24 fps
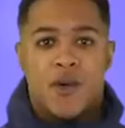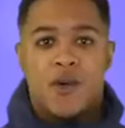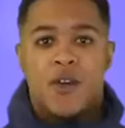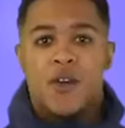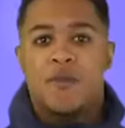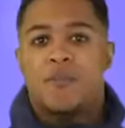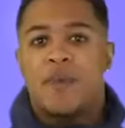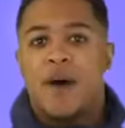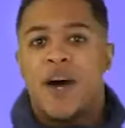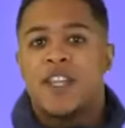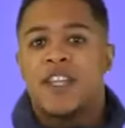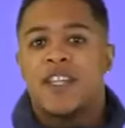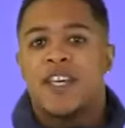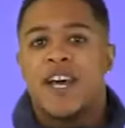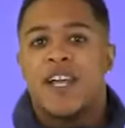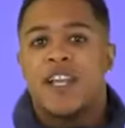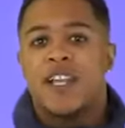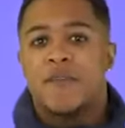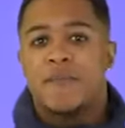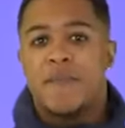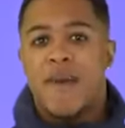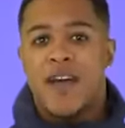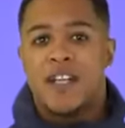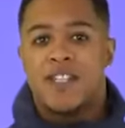Though he bought the
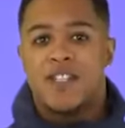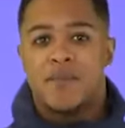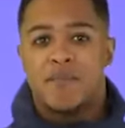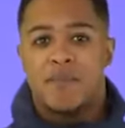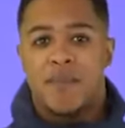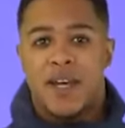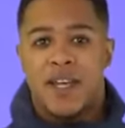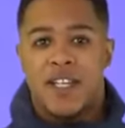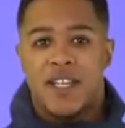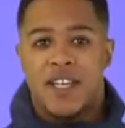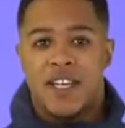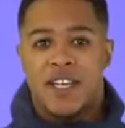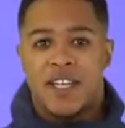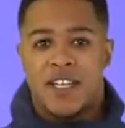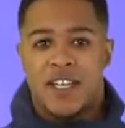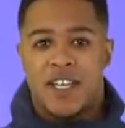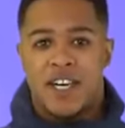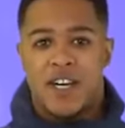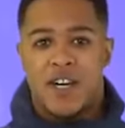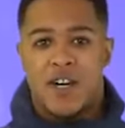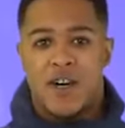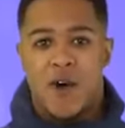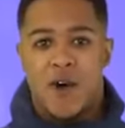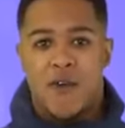LA mansion barely nearly a
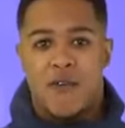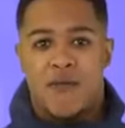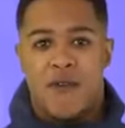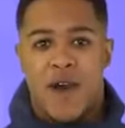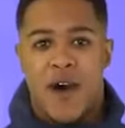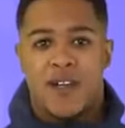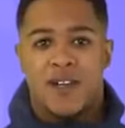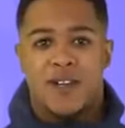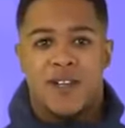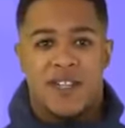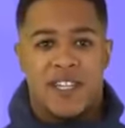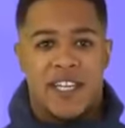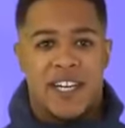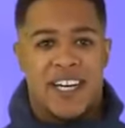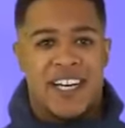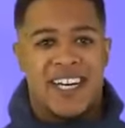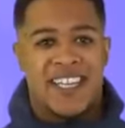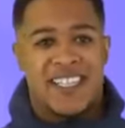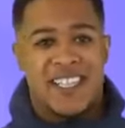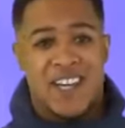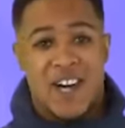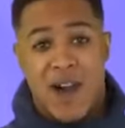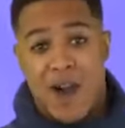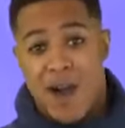year ago following their
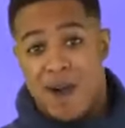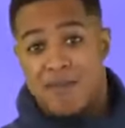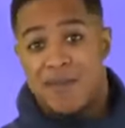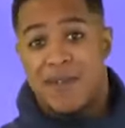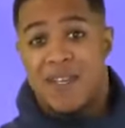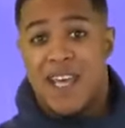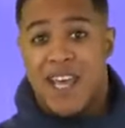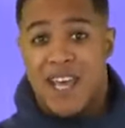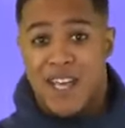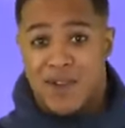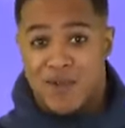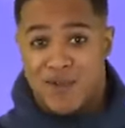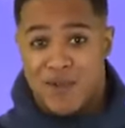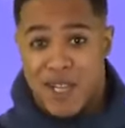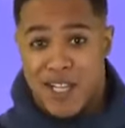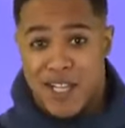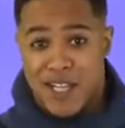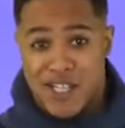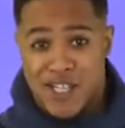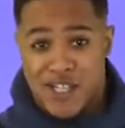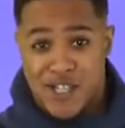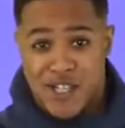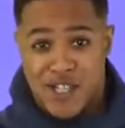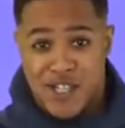It's Complicated
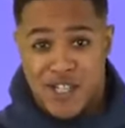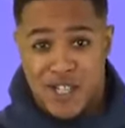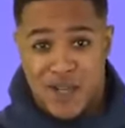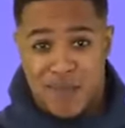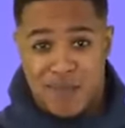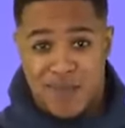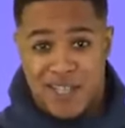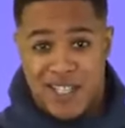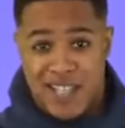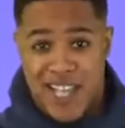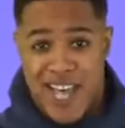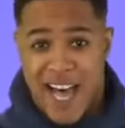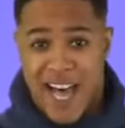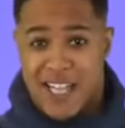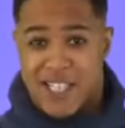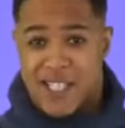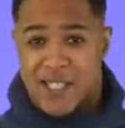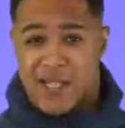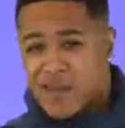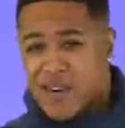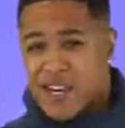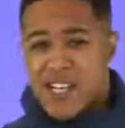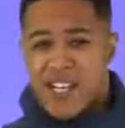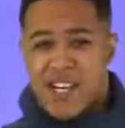relationship
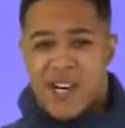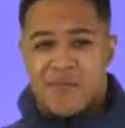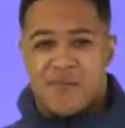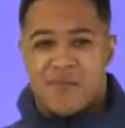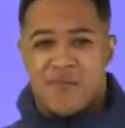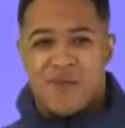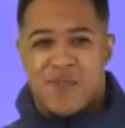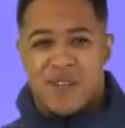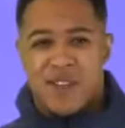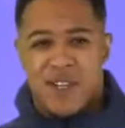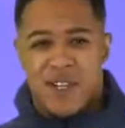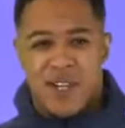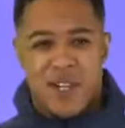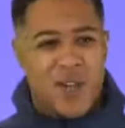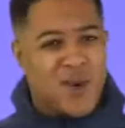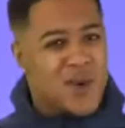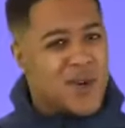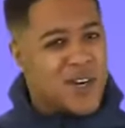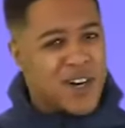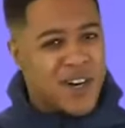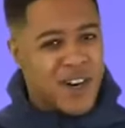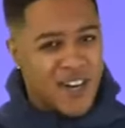slash breakup with Khloe